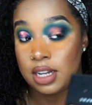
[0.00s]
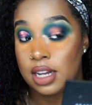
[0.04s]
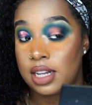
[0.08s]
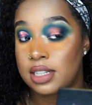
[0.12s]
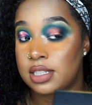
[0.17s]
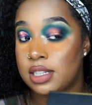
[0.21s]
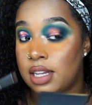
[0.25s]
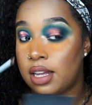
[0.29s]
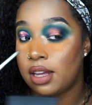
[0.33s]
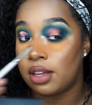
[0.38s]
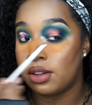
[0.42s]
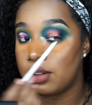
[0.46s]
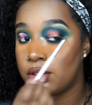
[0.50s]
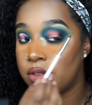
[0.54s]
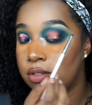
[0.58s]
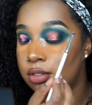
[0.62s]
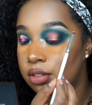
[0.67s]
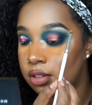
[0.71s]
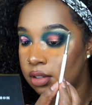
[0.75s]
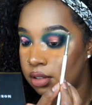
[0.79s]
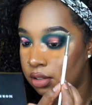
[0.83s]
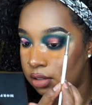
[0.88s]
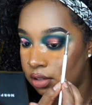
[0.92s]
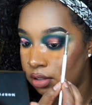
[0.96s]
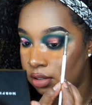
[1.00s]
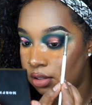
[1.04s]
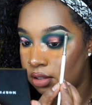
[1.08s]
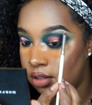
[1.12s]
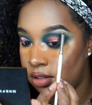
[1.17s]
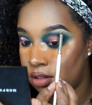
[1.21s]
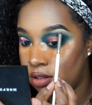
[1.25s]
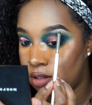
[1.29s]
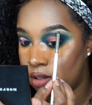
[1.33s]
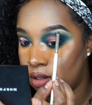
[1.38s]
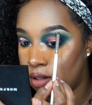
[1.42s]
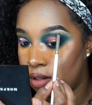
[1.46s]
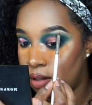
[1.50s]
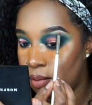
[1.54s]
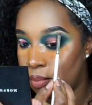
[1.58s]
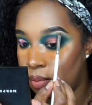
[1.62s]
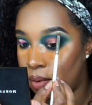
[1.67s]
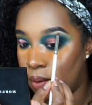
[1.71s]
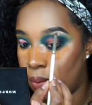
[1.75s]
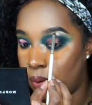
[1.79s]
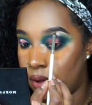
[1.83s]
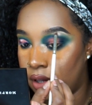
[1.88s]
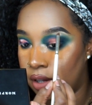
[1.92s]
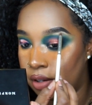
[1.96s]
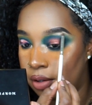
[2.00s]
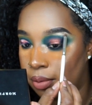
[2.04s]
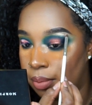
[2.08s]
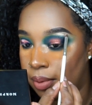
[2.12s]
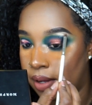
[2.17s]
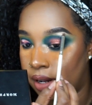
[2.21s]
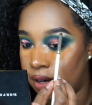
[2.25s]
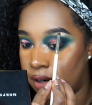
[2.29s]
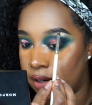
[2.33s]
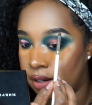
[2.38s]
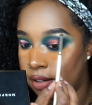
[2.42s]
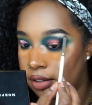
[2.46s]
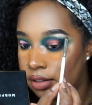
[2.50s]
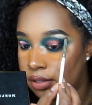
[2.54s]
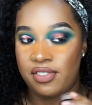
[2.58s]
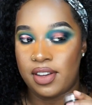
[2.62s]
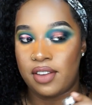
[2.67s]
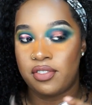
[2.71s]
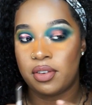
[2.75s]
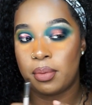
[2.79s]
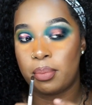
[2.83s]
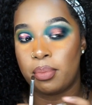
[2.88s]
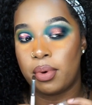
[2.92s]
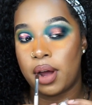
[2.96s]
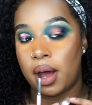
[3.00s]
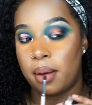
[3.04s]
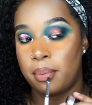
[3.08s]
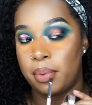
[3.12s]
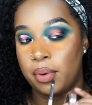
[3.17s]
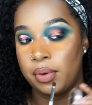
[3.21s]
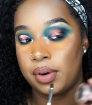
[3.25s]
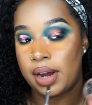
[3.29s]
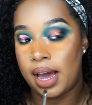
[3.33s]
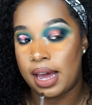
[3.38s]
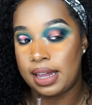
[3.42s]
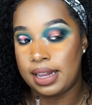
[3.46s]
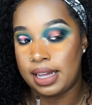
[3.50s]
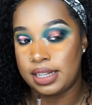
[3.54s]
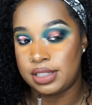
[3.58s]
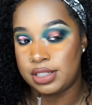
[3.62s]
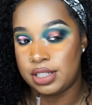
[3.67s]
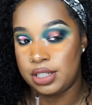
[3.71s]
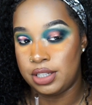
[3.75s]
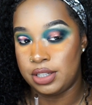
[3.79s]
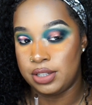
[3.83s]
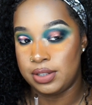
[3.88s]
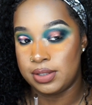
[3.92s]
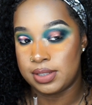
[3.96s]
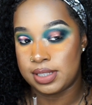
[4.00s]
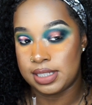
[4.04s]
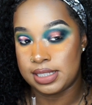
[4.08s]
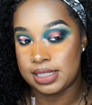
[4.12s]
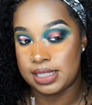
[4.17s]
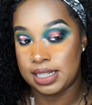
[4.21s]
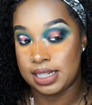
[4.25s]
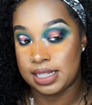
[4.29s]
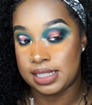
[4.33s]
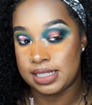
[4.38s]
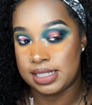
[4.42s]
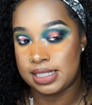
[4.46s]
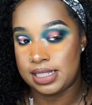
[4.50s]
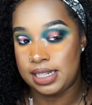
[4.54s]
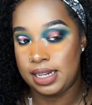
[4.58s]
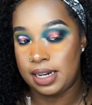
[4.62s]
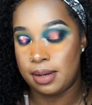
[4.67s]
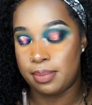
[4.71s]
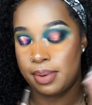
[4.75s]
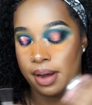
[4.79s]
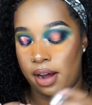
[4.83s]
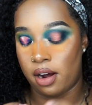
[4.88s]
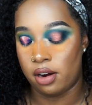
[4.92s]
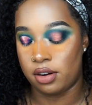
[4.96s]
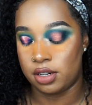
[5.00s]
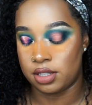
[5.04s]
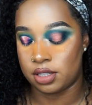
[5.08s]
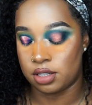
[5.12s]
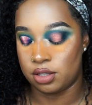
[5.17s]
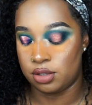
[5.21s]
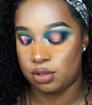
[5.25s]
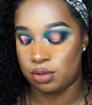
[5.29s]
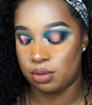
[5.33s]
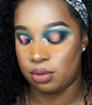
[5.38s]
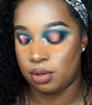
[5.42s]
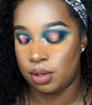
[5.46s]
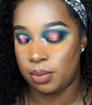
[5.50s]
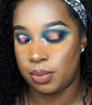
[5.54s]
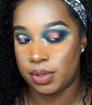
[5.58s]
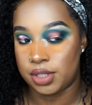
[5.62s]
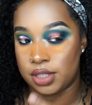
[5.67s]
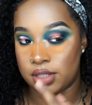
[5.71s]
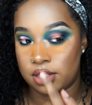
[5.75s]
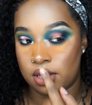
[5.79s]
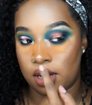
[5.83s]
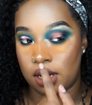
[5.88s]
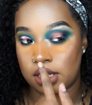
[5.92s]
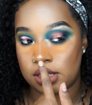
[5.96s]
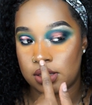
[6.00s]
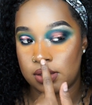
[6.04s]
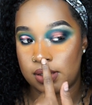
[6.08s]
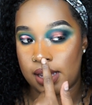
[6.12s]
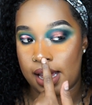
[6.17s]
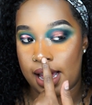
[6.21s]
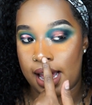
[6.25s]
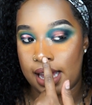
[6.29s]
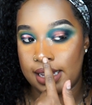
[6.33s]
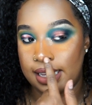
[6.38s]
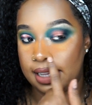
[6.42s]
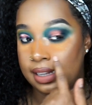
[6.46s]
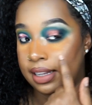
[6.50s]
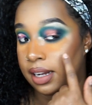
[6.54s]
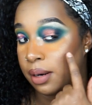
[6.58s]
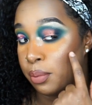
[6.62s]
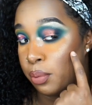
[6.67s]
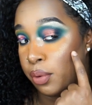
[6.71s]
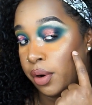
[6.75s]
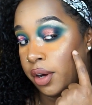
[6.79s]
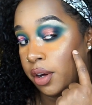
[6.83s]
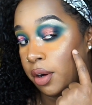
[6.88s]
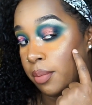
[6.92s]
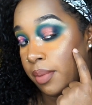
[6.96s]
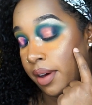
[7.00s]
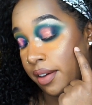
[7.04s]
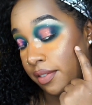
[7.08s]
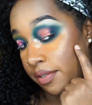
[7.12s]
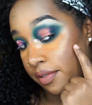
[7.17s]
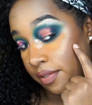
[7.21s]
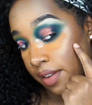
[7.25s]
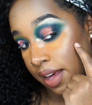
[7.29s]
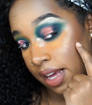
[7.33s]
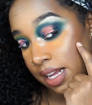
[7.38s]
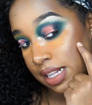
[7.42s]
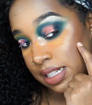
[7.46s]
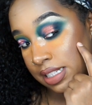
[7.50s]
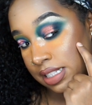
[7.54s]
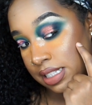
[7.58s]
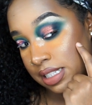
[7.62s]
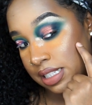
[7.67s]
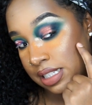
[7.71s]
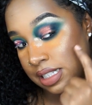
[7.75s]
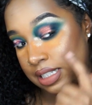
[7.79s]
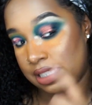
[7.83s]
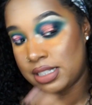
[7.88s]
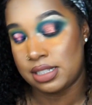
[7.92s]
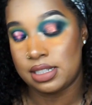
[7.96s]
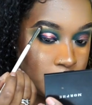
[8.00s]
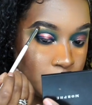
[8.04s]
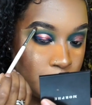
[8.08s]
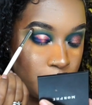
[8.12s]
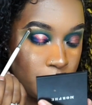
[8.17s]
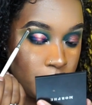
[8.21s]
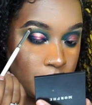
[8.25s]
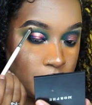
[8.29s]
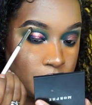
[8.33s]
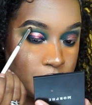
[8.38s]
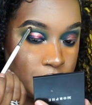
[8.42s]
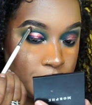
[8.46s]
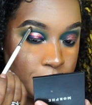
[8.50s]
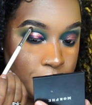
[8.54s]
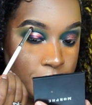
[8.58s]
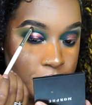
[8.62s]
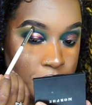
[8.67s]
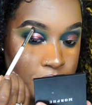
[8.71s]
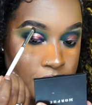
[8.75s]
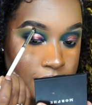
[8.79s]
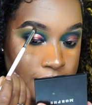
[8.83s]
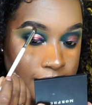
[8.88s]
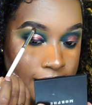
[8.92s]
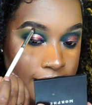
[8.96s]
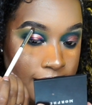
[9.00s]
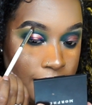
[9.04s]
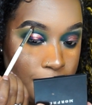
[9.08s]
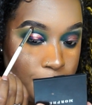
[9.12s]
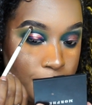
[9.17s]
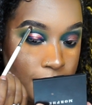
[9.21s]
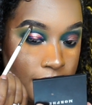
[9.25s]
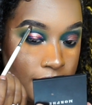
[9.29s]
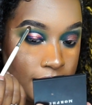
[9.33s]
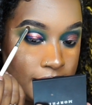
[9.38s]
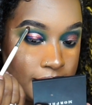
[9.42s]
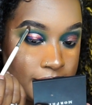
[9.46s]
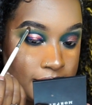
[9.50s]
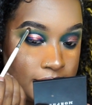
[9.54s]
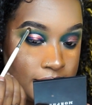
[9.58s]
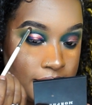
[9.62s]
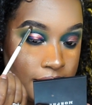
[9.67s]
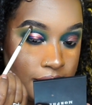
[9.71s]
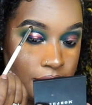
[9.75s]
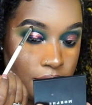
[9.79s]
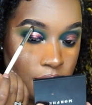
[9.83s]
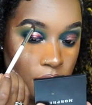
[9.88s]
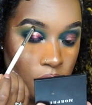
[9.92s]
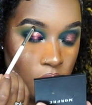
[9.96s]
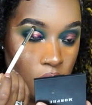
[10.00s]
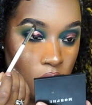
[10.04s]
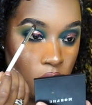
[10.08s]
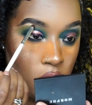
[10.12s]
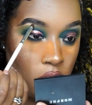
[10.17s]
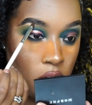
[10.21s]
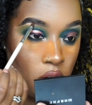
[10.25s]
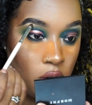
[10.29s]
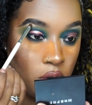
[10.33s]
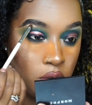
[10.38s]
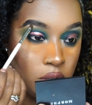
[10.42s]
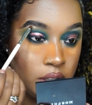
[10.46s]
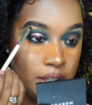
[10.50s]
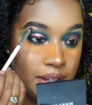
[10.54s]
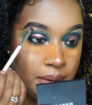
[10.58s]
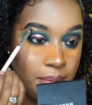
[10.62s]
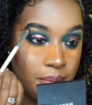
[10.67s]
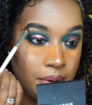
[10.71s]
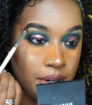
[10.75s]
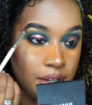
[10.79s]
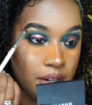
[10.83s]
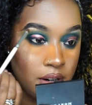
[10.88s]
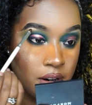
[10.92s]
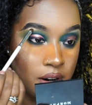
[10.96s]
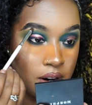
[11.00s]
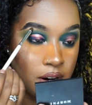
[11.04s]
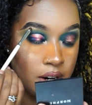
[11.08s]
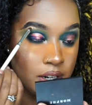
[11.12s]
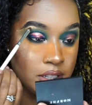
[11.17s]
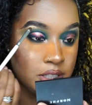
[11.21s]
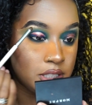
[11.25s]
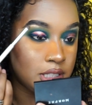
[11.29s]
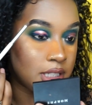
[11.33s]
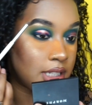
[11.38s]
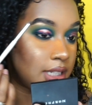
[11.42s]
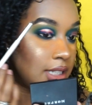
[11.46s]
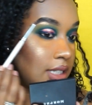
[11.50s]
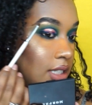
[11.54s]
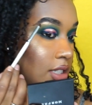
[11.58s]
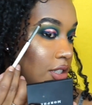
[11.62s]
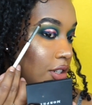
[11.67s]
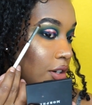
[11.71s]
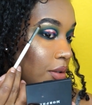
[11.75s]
It's cute, but we could do better. Favorite brow bone highlight to use is a Conceited by Artist Couture, which is also the highlight that I'm wearing on my face. What you want to do is just keep it in the center, only where your arch is.